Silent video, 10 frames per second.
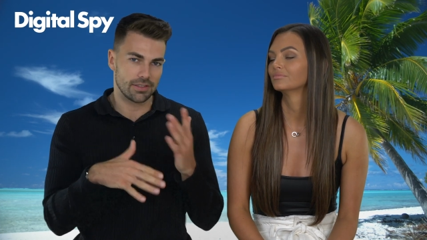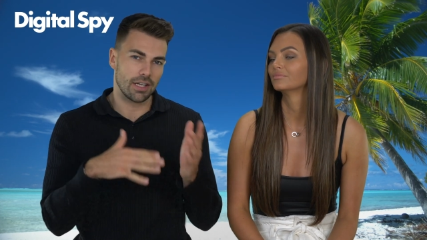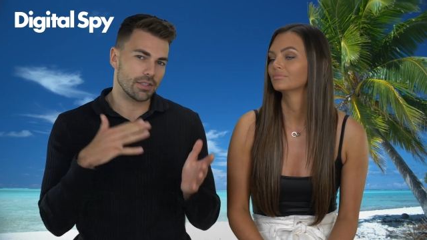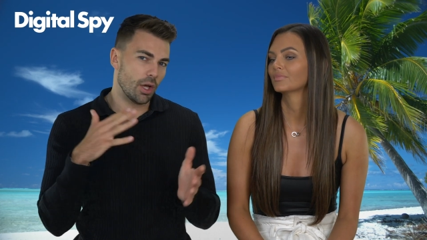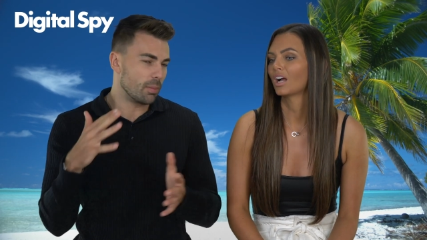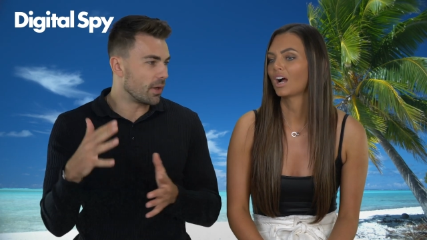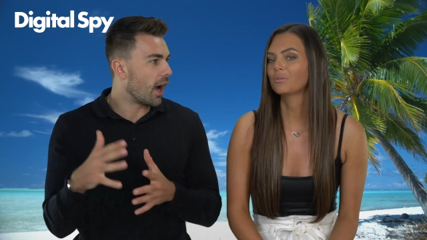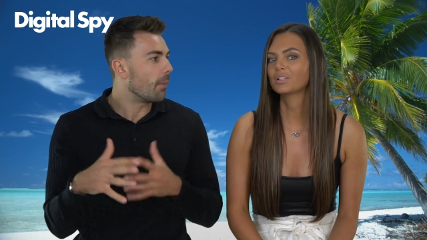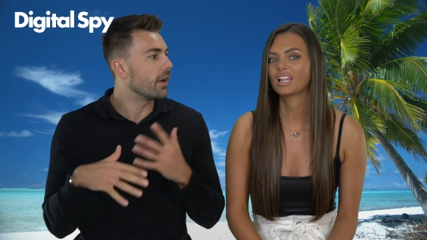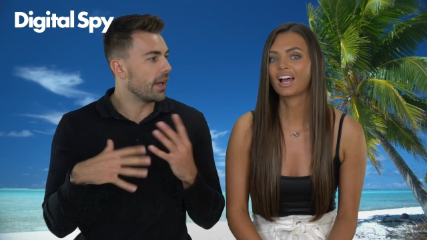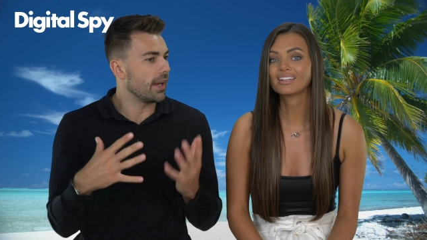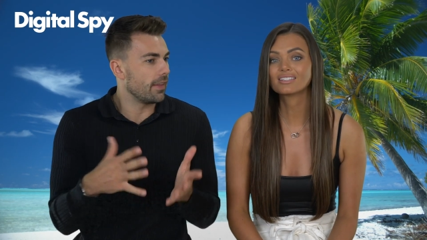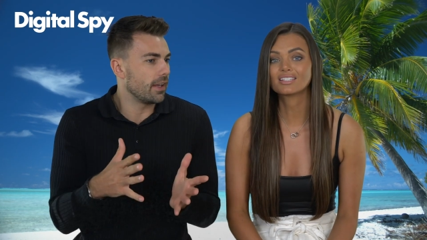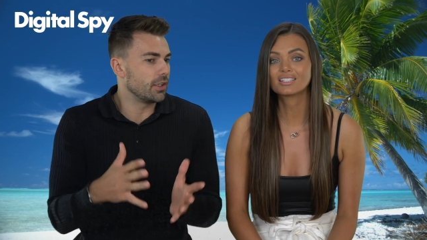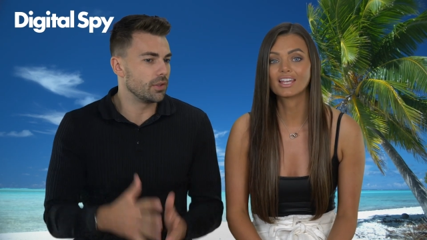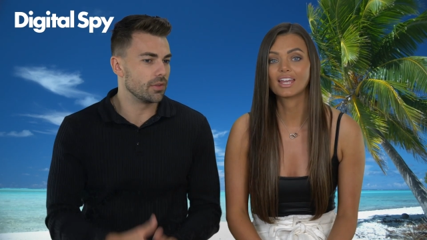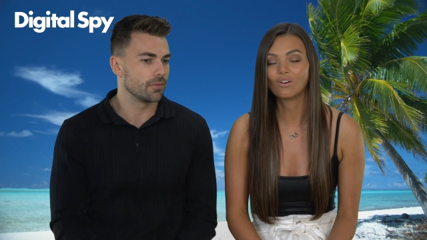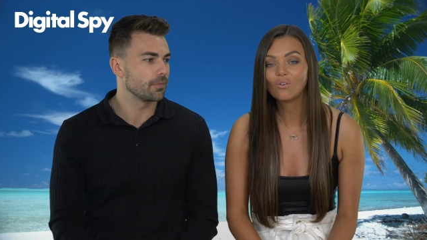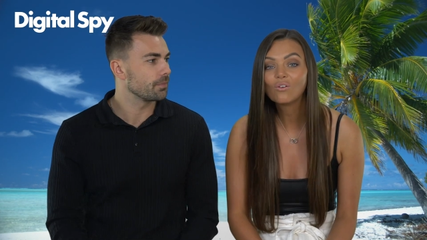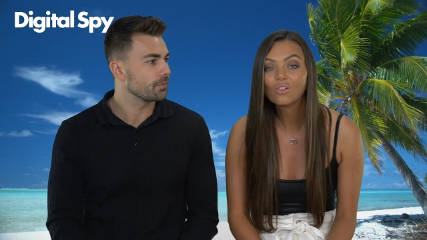Speaker 1: start to open I up. and, like it, and then you say
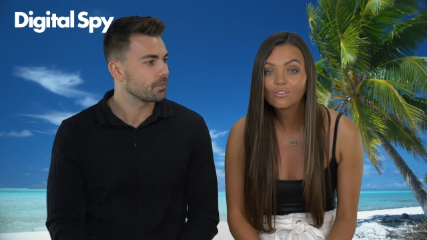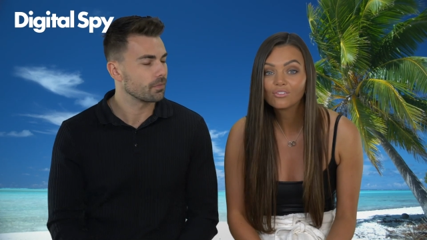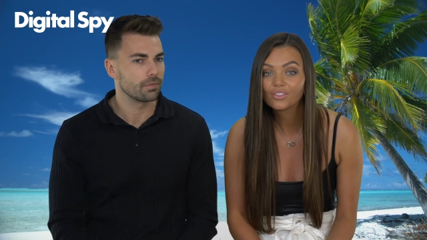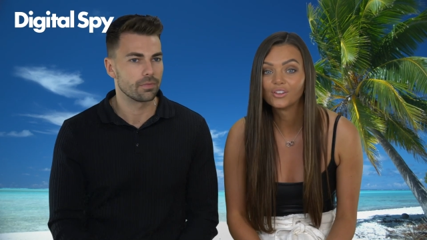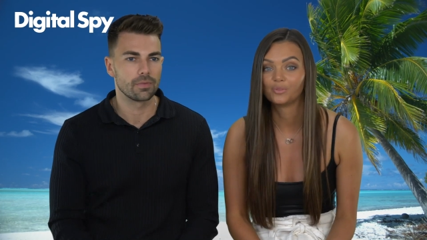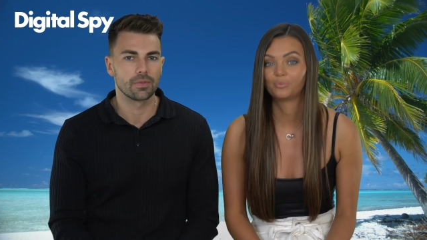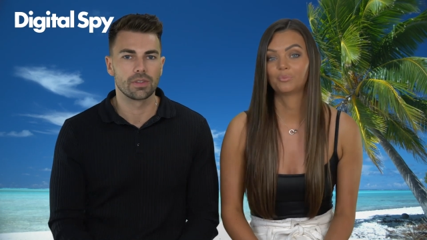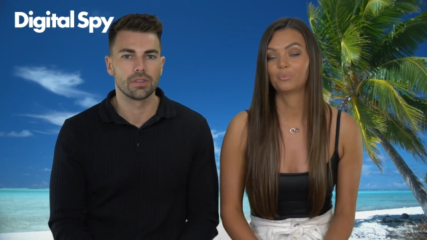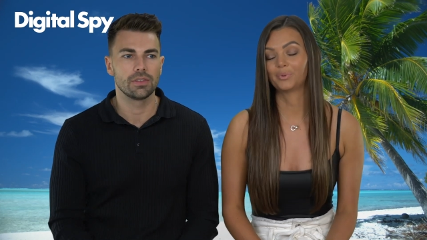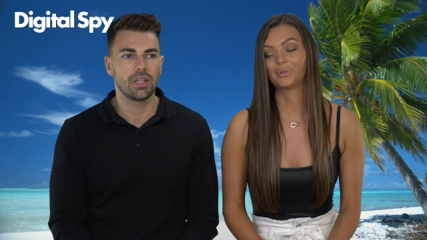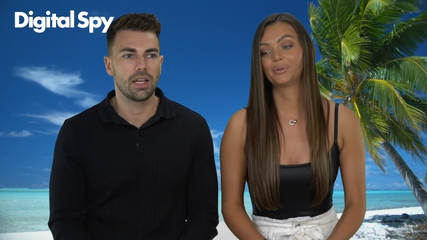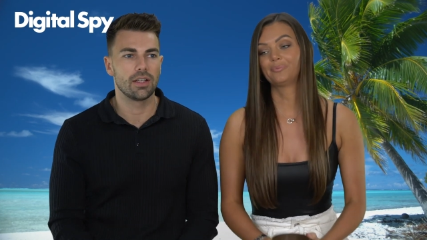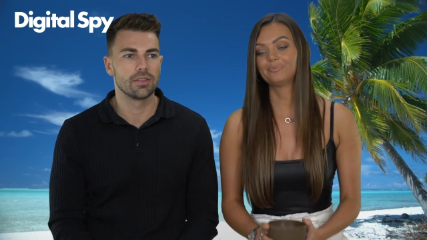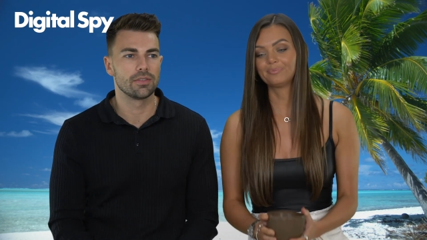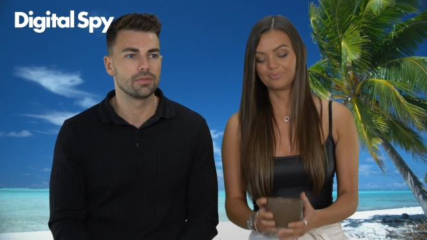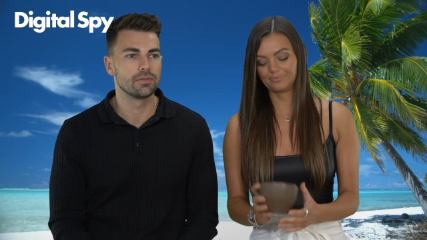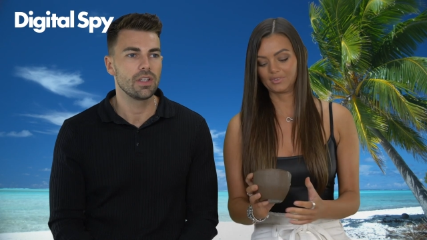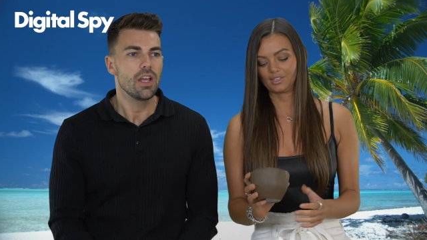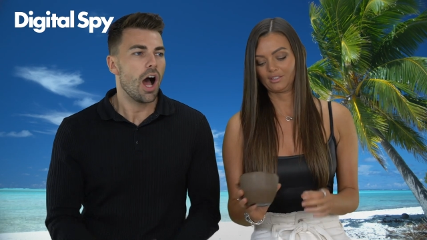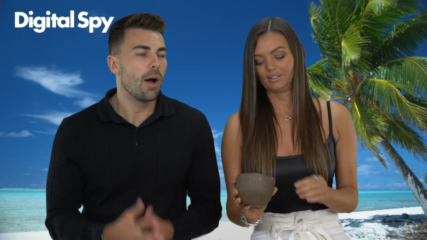all of them, but yeah.
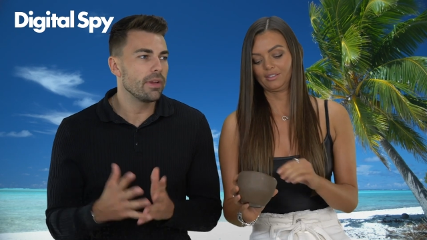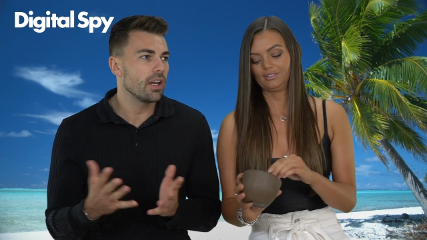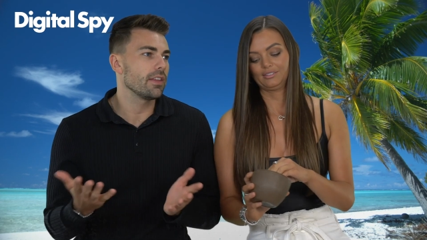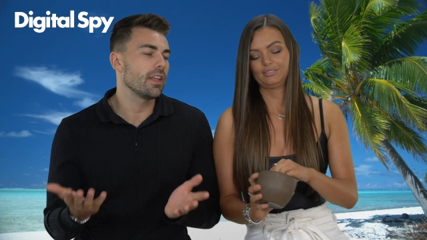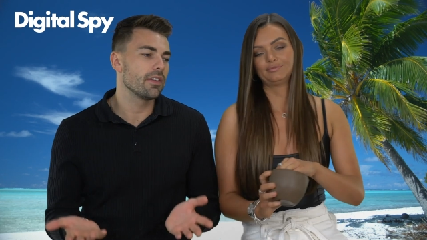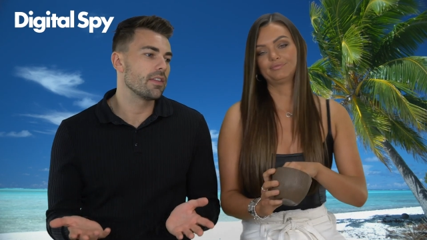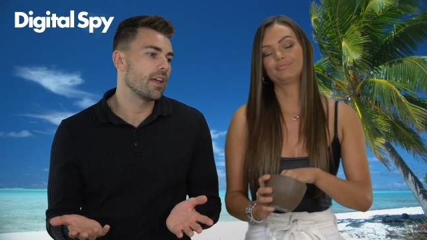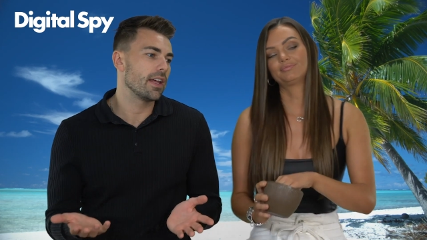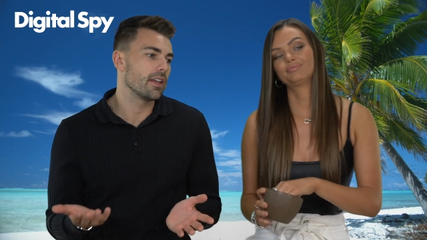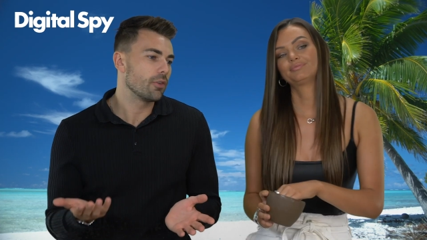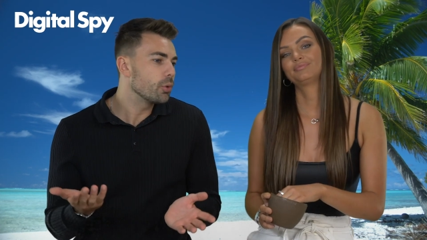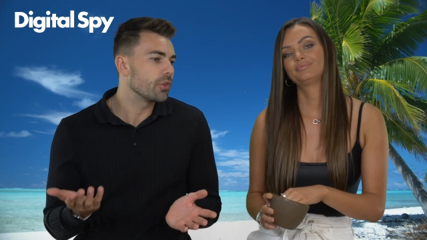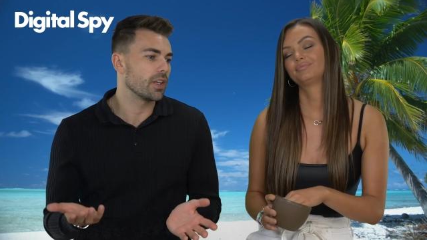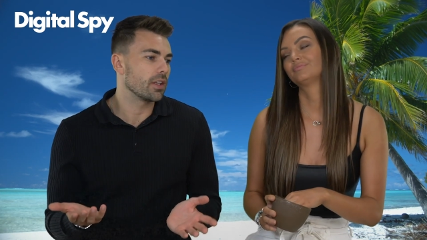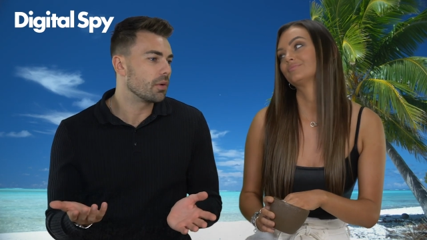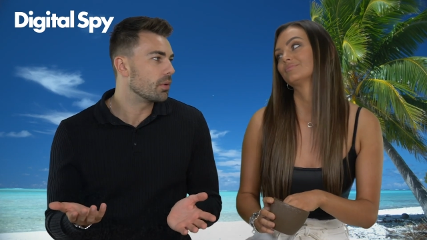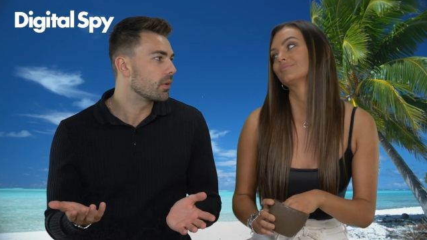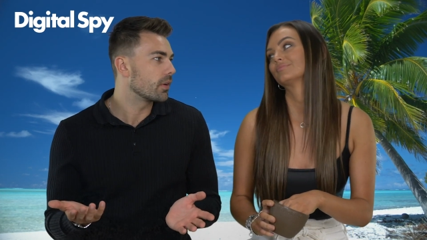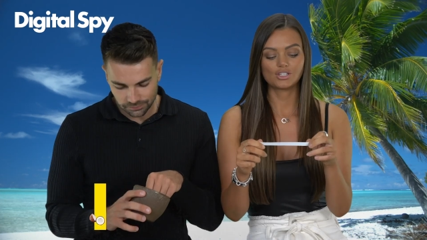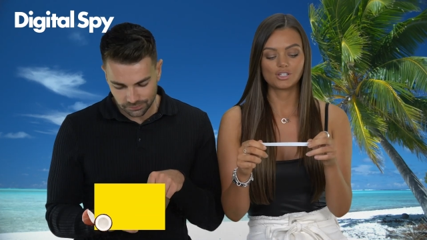I mean, at the end of the day, they're all single.
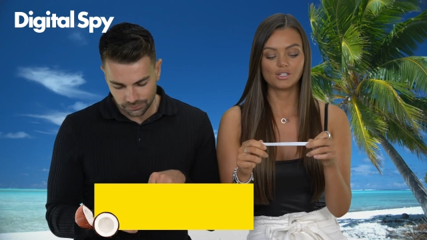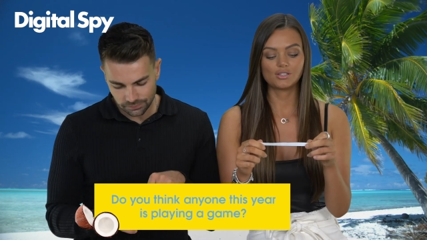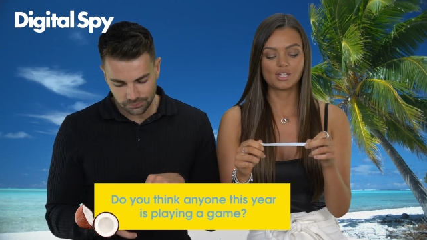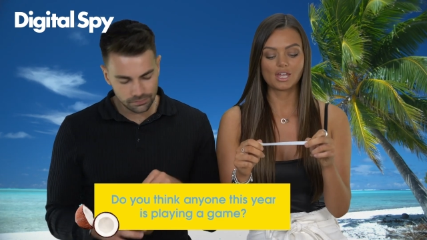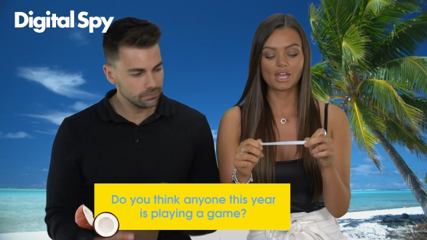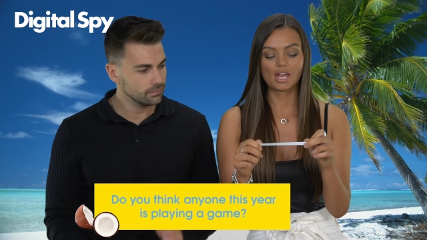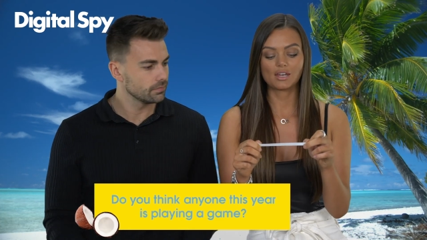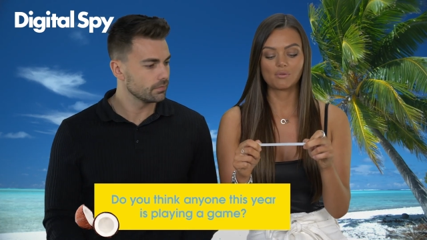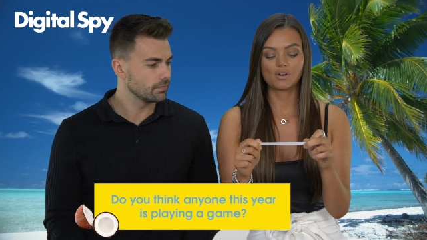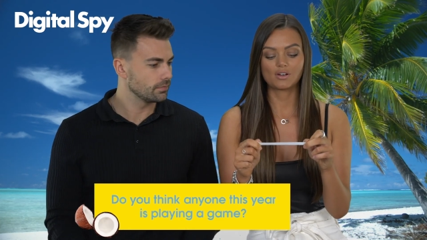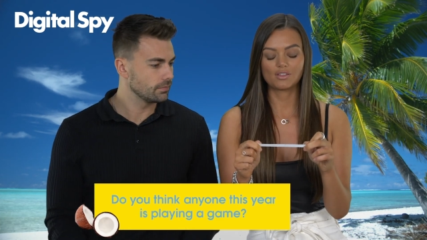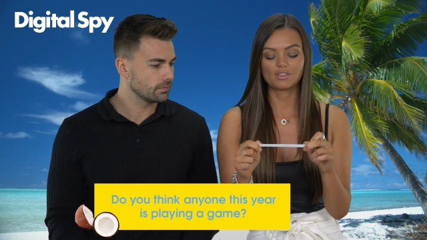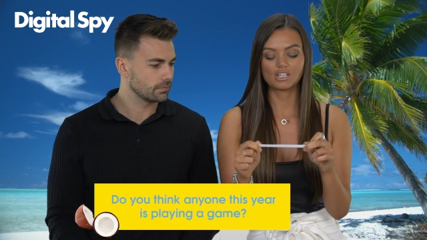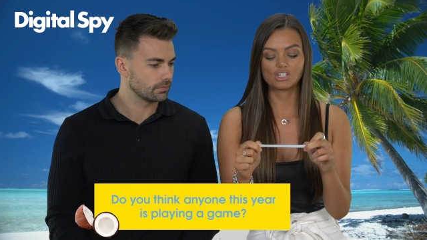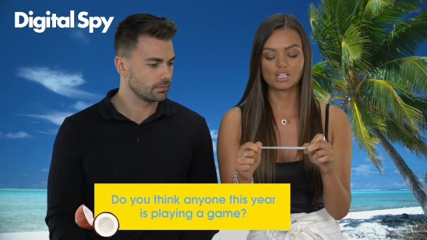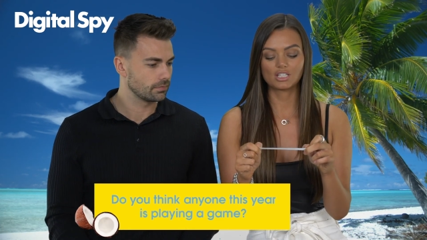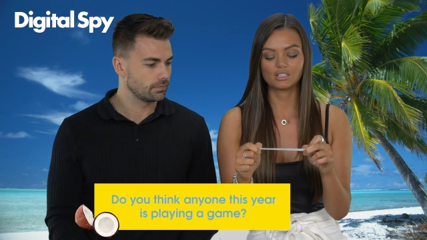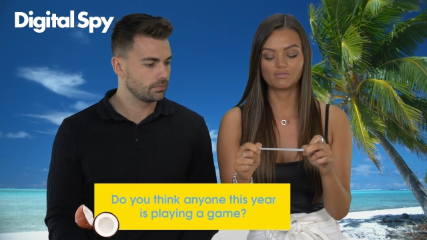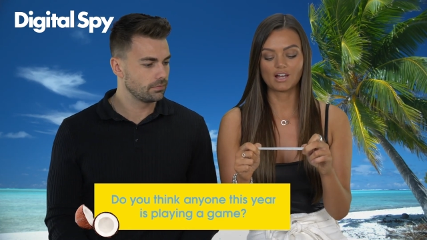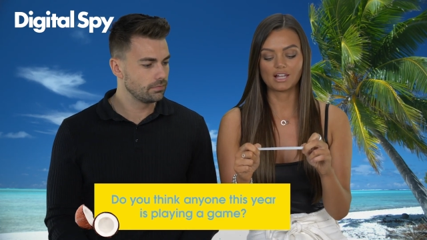
Speaker 2: Do you think anyone on this year's
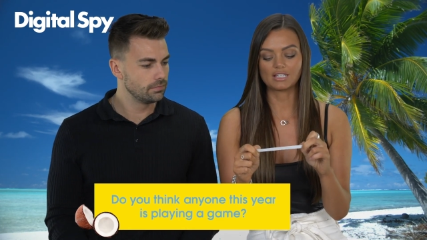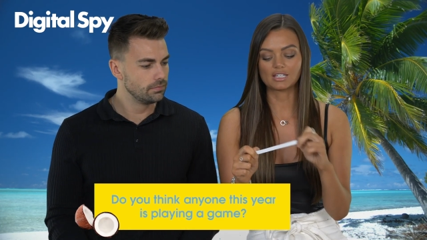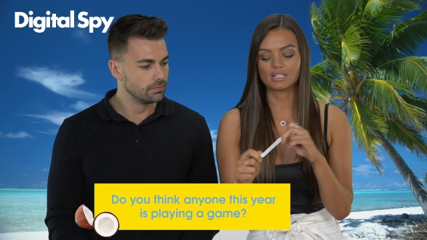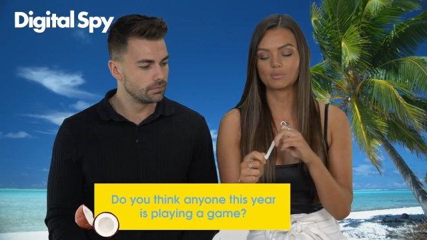Love Island